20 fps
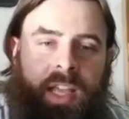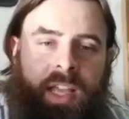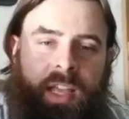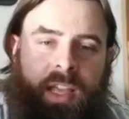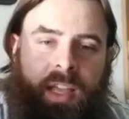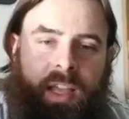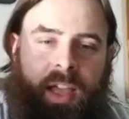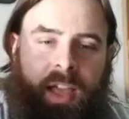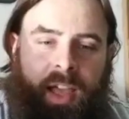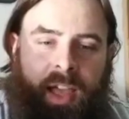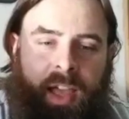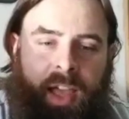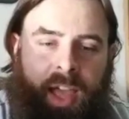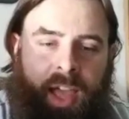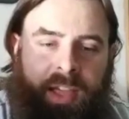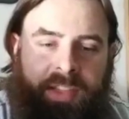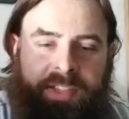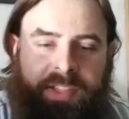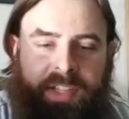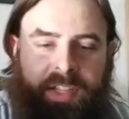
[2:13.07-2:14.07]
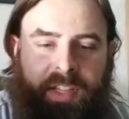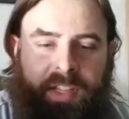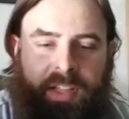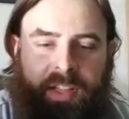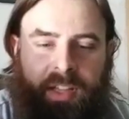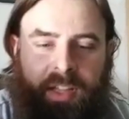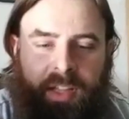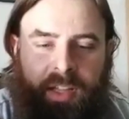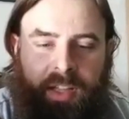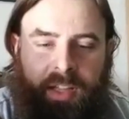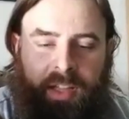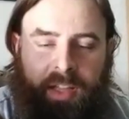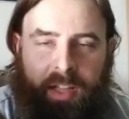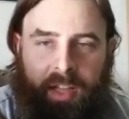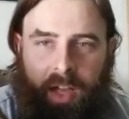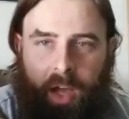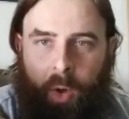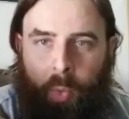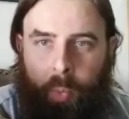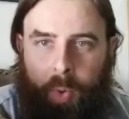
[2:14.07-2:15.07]
has
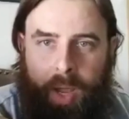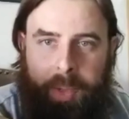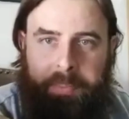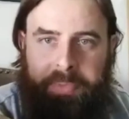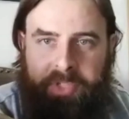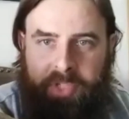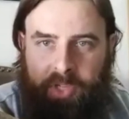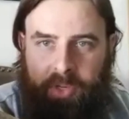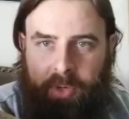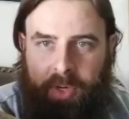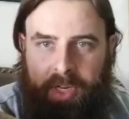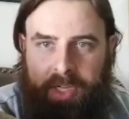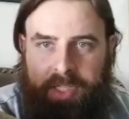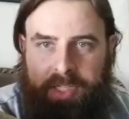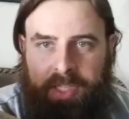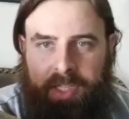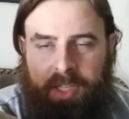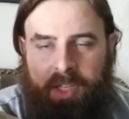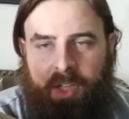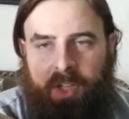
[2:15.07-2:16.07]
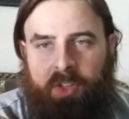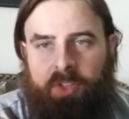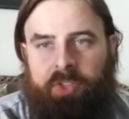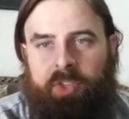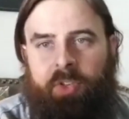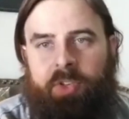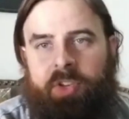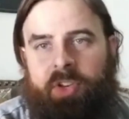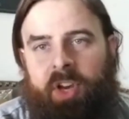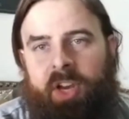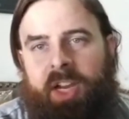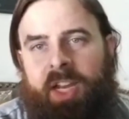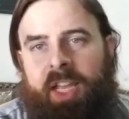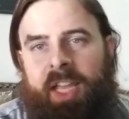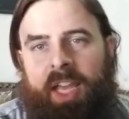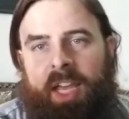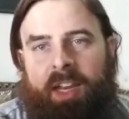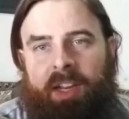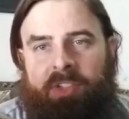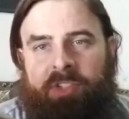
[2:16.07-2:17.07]
a whip to it. So you're going to
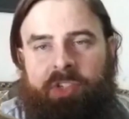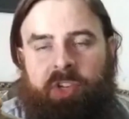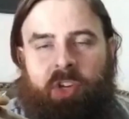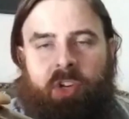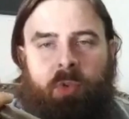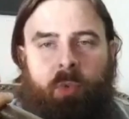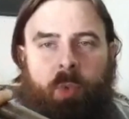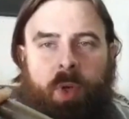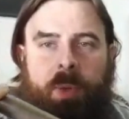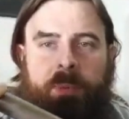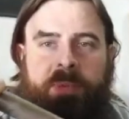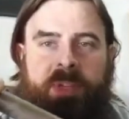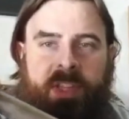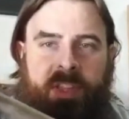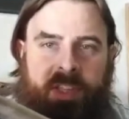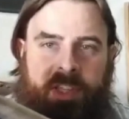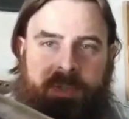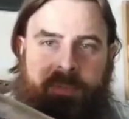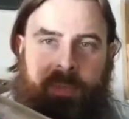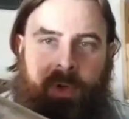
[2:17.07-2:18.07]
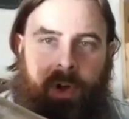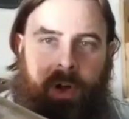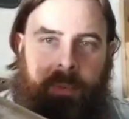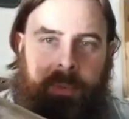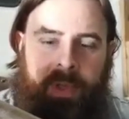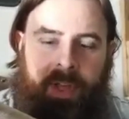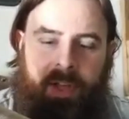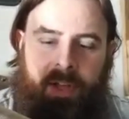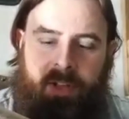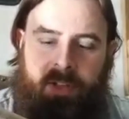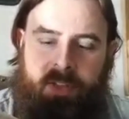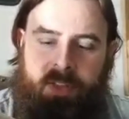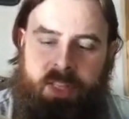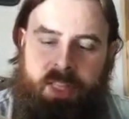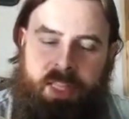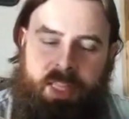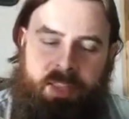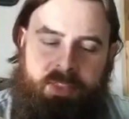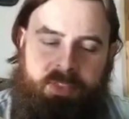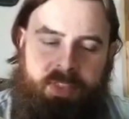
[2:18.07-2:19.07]
get a certain whip to this barbell
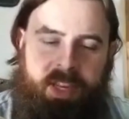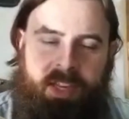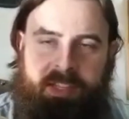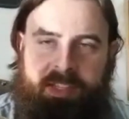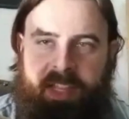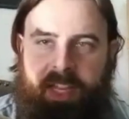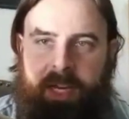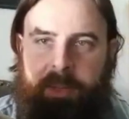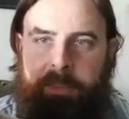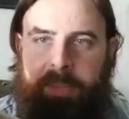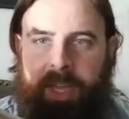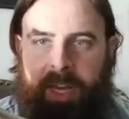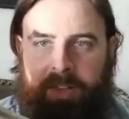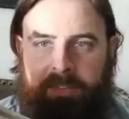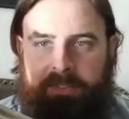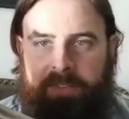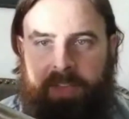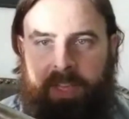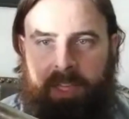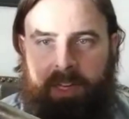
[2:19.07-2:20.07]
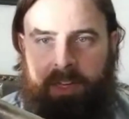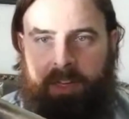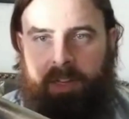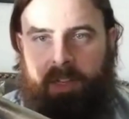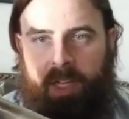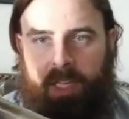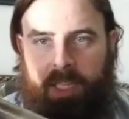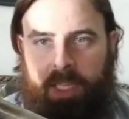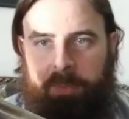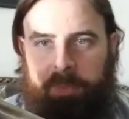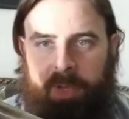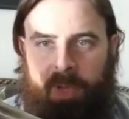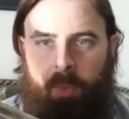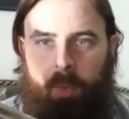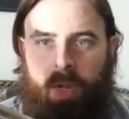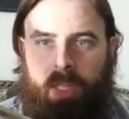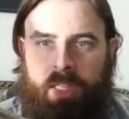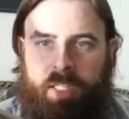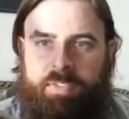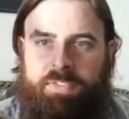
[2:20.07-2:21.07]
that is going to benefit Olympic
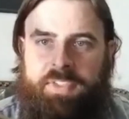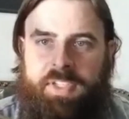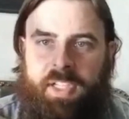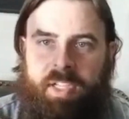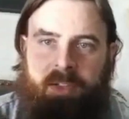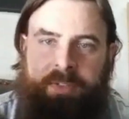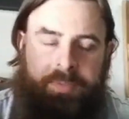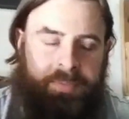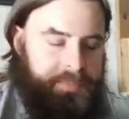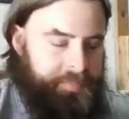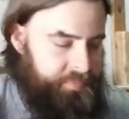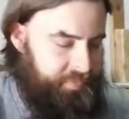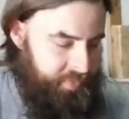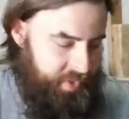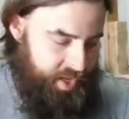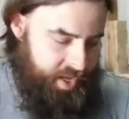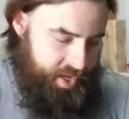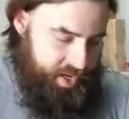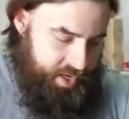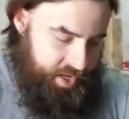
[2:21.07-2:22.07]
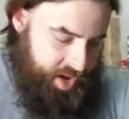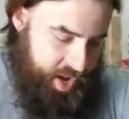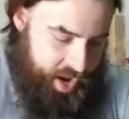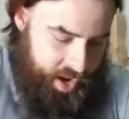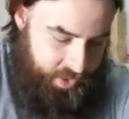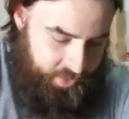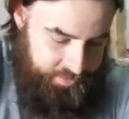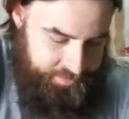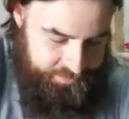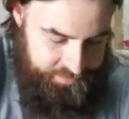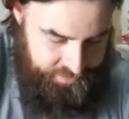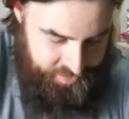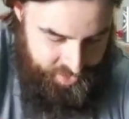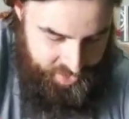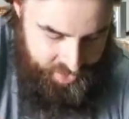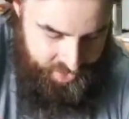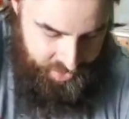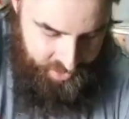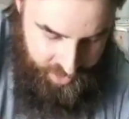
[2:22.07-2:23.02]
weightlifting. Now, our